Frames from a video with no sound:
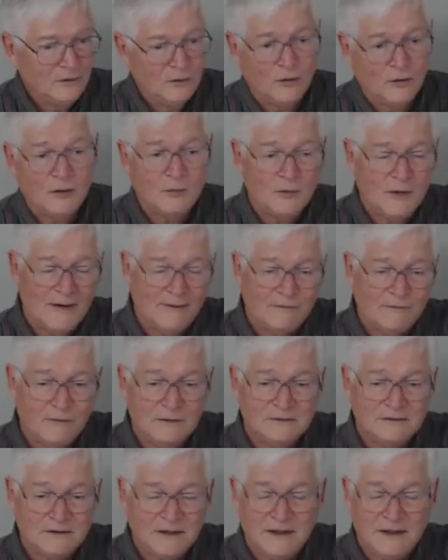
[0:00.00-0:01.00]
Norm
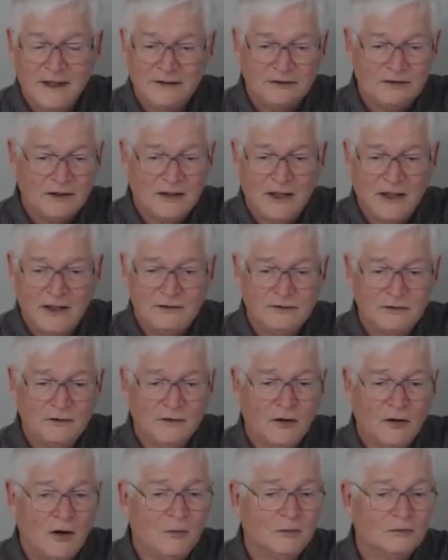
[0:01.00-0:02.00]
referenced in
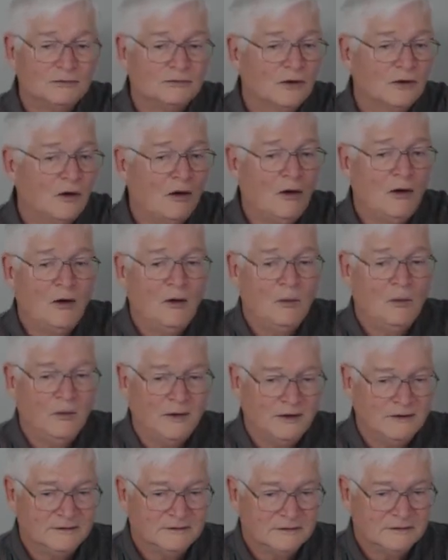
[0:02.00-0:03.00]
education almost
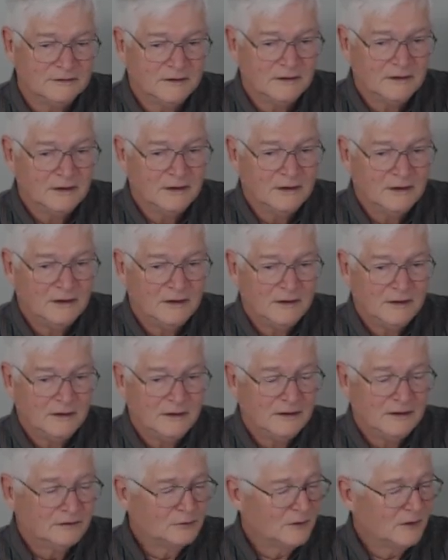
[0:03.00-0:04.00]
always
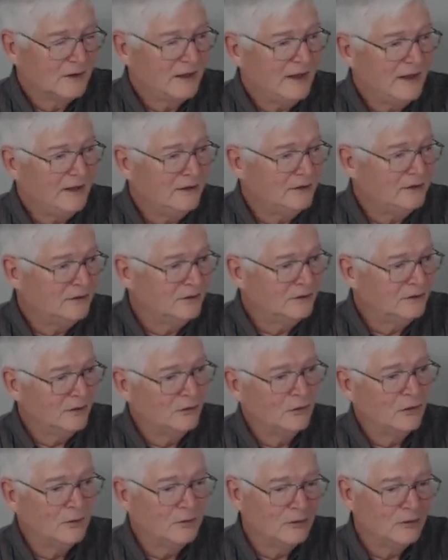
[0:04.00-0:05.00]
is related to
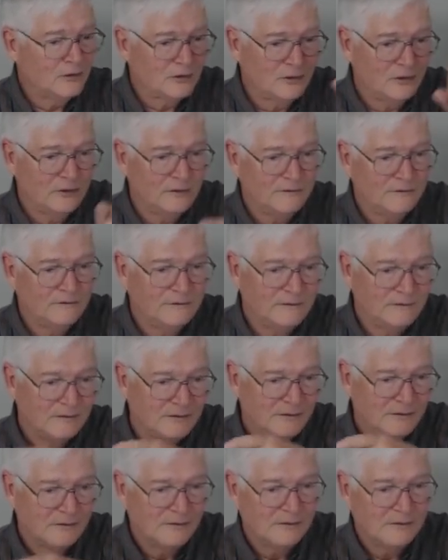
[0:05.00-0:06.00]
the normal curve.
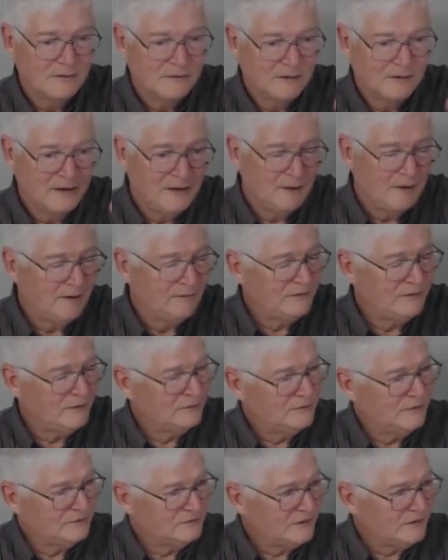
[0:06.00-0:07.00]
Any of
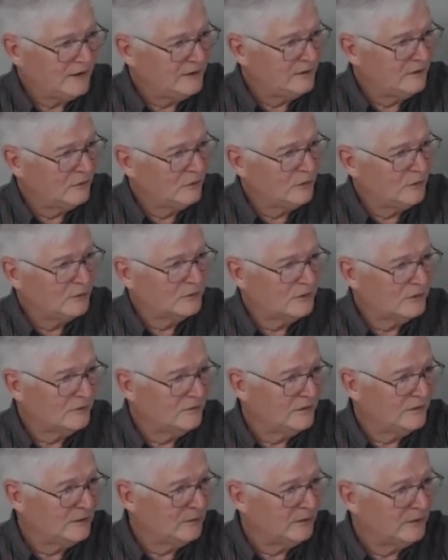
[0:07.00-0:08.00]
you studied the normal
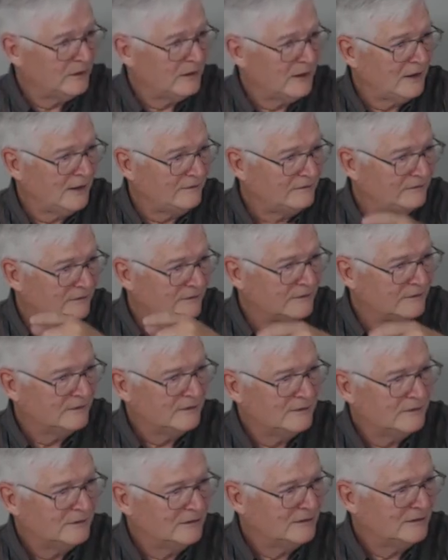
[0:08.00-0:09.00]
curve anywhere in life?
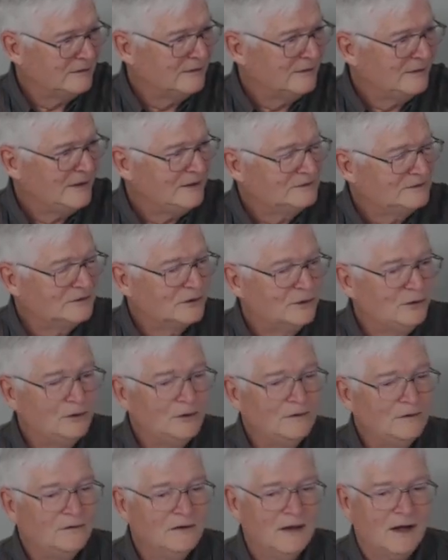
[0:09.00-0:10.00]
It's a
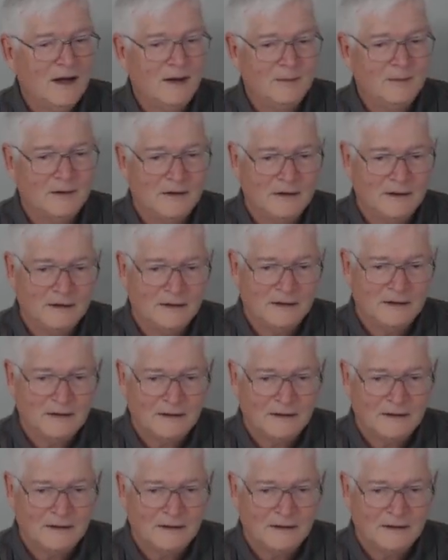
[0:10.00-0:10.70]
cool phenomenon.